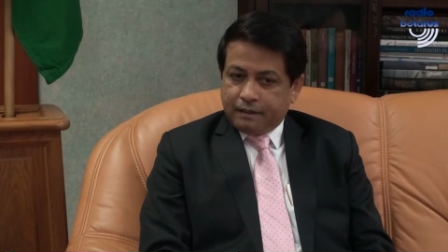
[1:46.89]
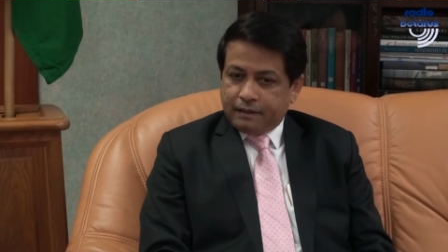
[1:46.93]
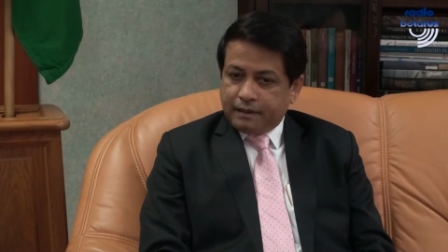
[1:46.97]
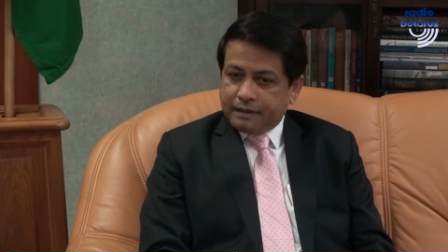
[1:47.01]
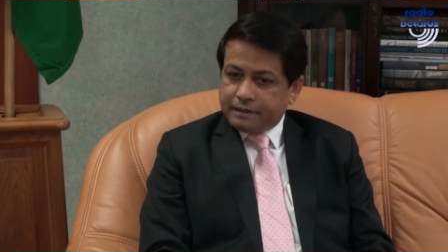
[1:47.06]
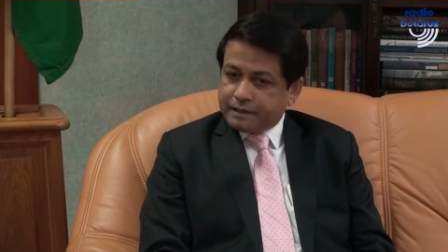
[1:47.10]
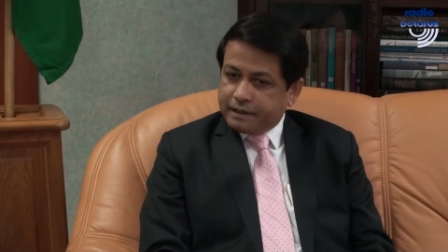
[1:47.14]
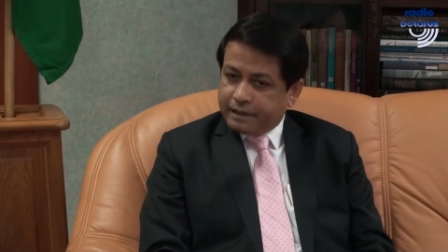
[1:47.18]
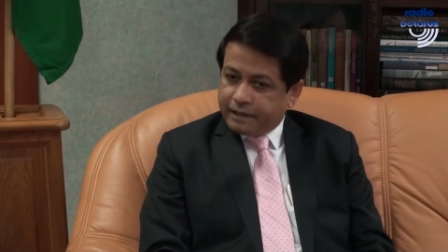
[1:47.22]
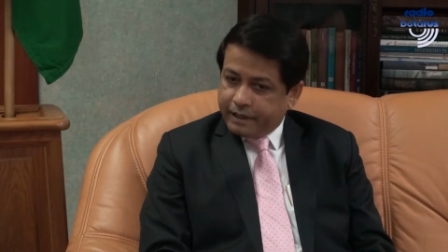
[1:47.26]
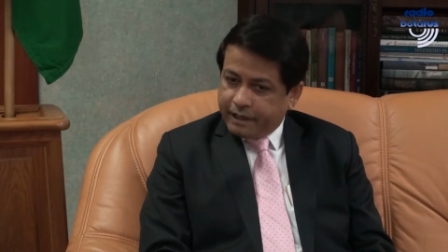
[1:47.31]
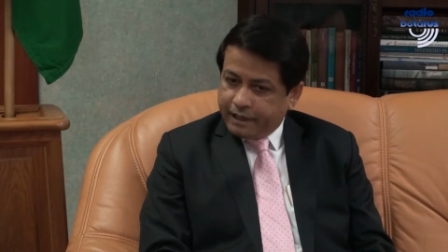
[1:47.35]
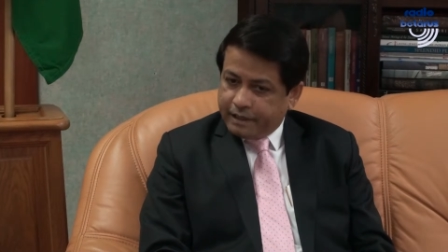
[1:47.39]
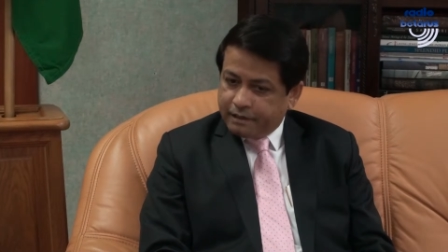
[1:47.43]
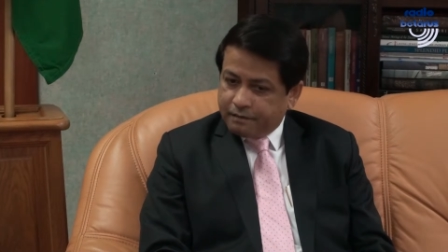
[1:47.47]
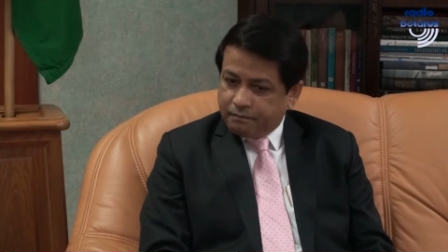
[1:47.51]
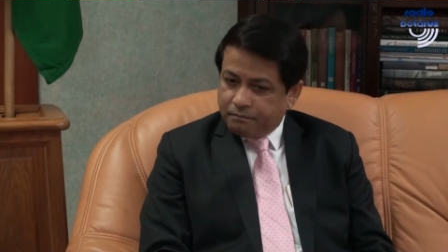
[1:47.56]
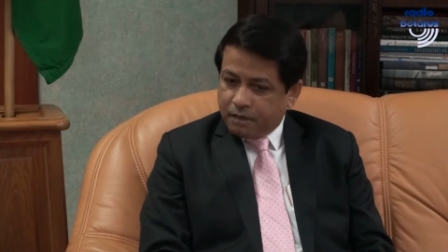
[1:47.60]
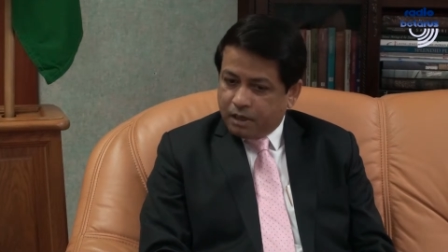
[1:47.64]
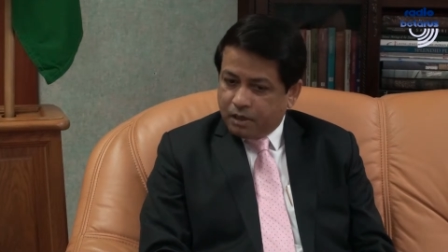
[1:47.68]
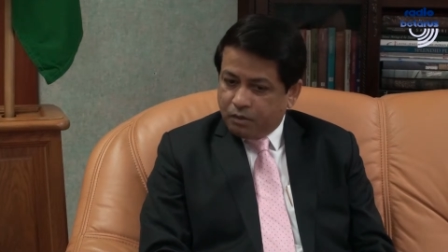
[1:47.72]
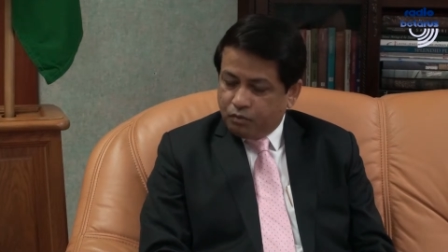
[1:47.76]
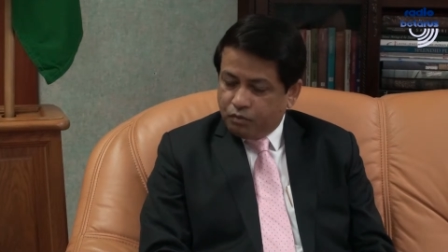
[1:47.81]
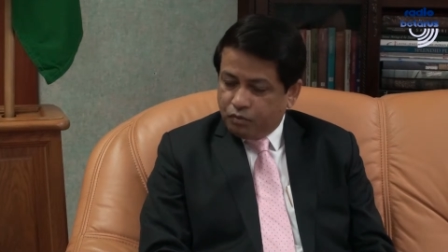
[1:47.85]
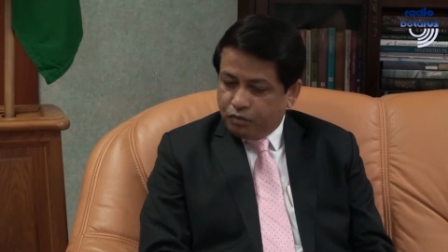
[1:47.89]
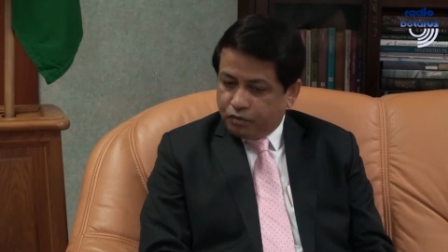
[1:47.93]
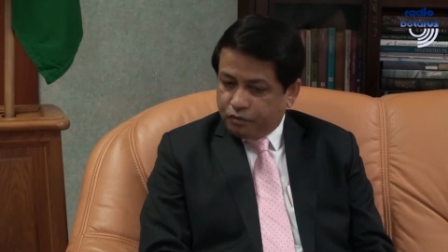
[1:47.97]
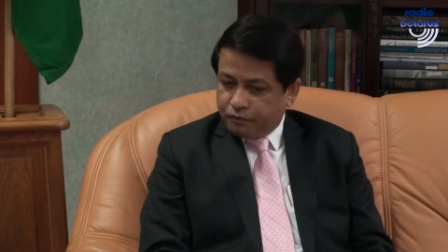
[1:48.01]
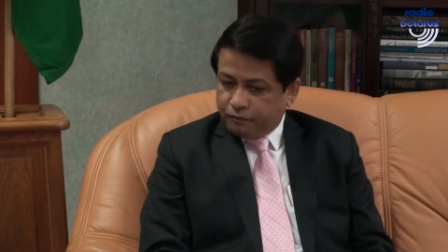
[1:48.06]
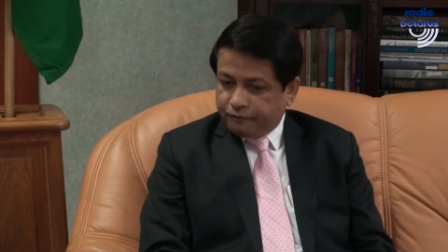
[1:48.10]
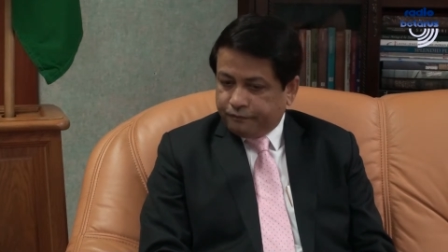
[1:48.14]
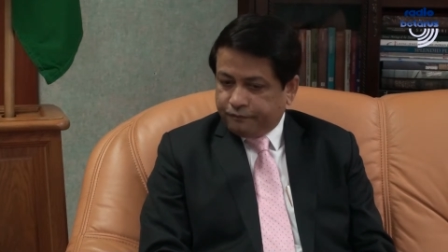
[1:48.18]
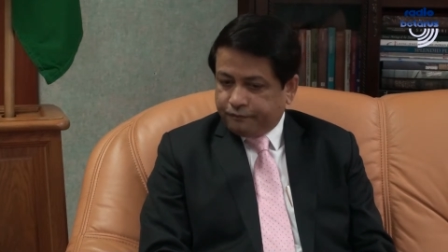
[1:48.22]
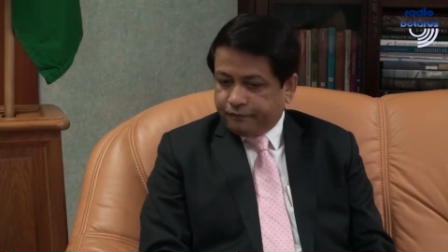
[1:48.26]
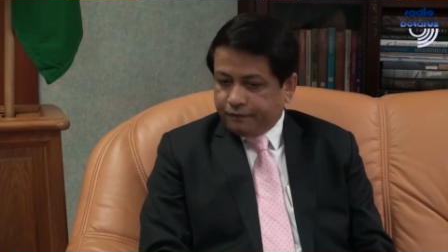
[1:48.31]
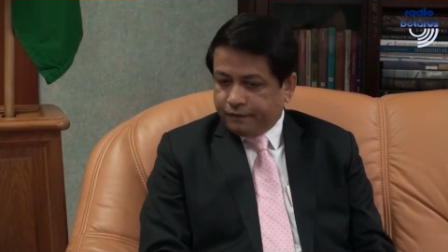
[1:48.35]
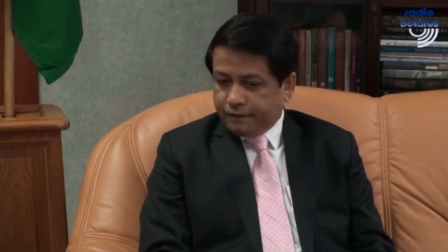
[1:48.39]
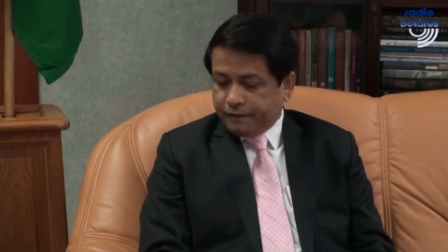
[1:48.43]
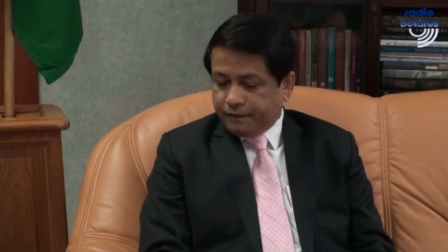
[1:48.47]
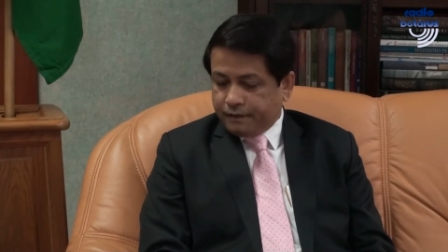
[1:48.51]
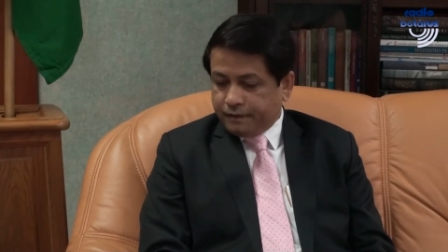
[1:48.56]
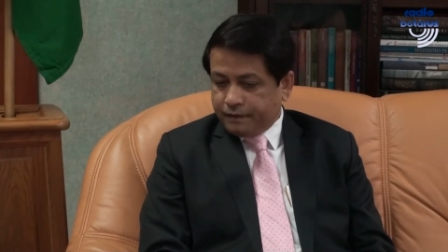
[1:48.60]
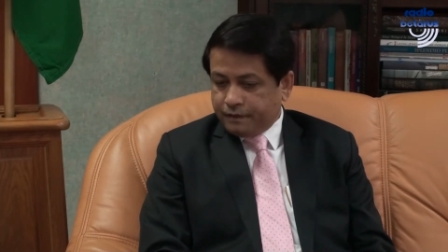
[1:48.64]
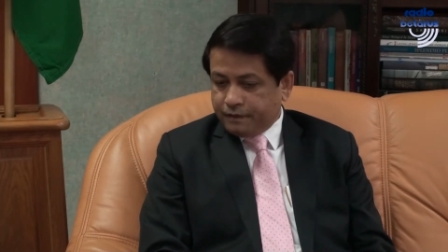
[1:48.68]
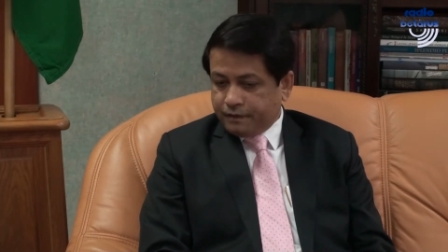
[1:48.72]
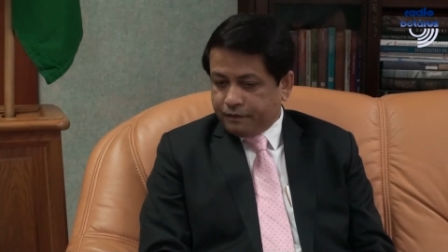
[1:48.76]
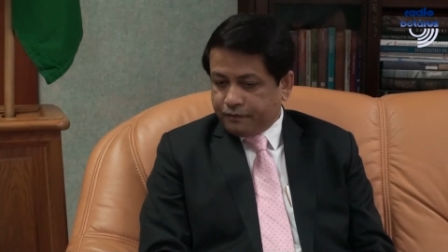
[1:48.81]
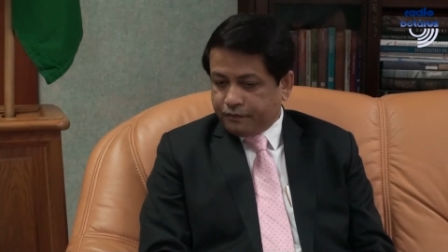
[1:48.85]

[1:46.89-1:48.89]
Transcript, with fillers: there's a great amount of uh,